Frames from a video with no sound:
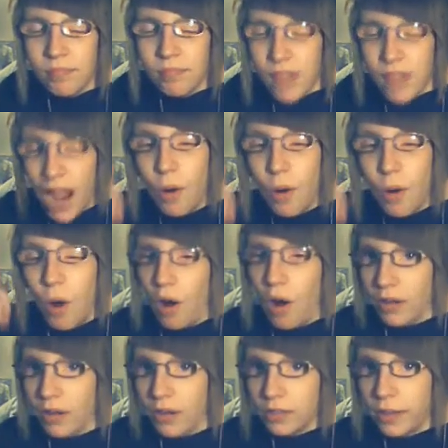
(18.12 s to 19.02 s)
how
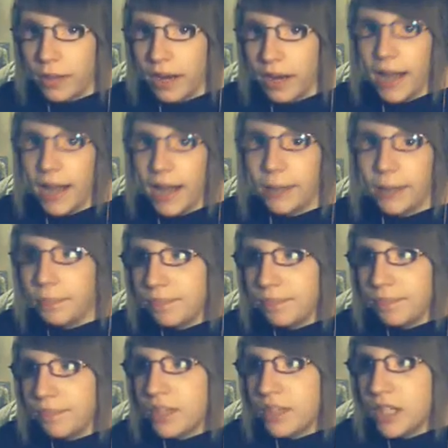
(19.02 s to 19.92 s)
awesome I am.
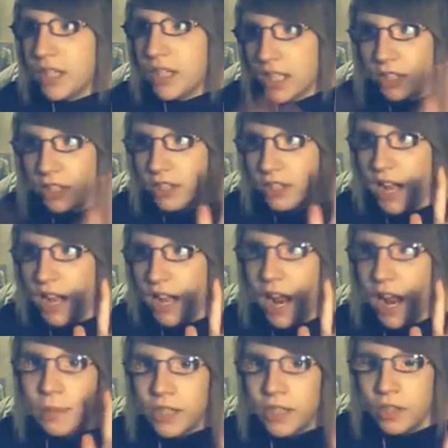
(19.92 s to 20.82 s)
Seriously,
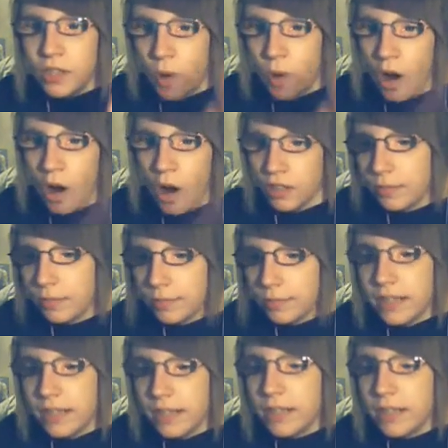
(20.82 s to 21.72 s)
I'm so awesome
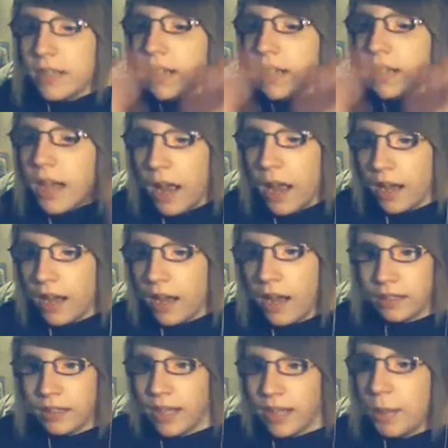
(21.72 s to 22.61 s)
that
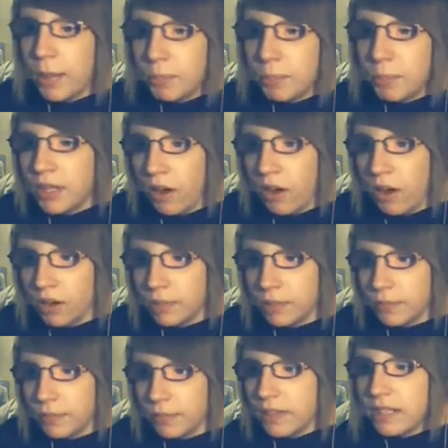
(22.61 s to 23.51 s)
I can't be
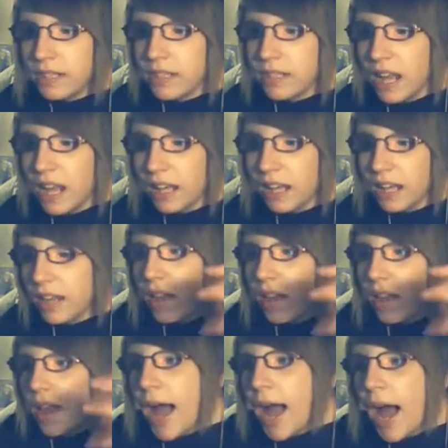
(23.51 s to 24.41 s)
awesomer. It's like
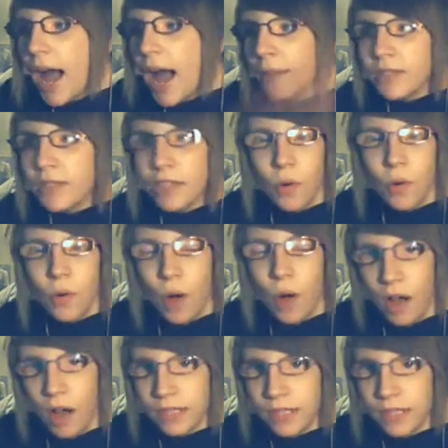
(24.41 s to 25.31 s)
I'm so
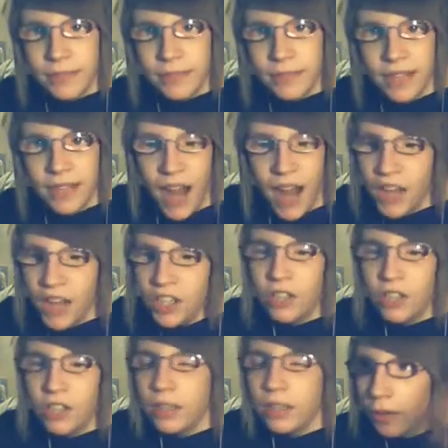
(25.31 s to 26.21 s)
awesome that
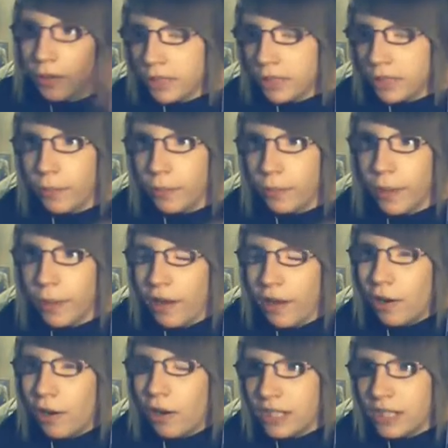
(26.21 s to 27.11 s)
now I'm talking about
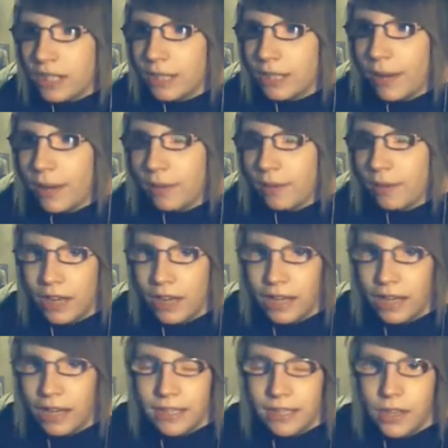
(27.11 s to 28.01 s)
how awesome I am for
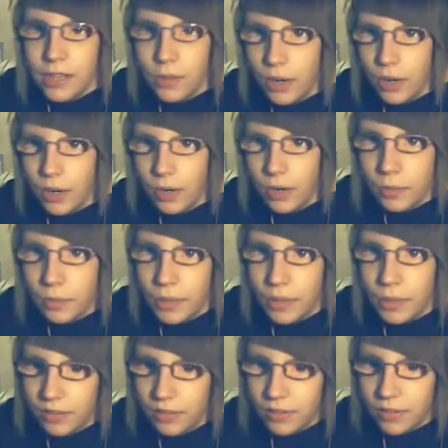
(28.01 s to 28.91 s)
like 300
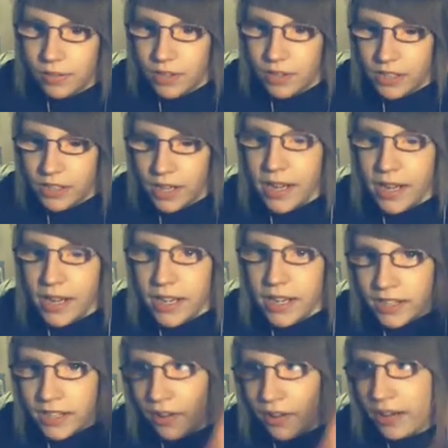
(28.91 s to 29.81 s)
billion years.
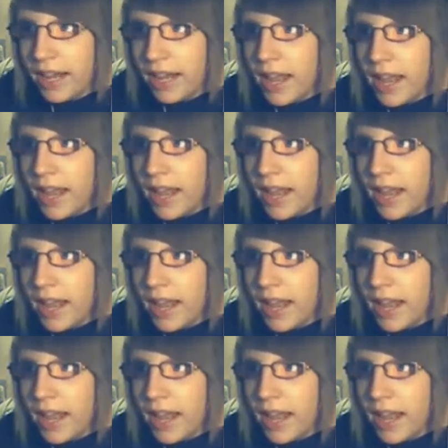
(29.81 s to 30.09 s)
Sorry.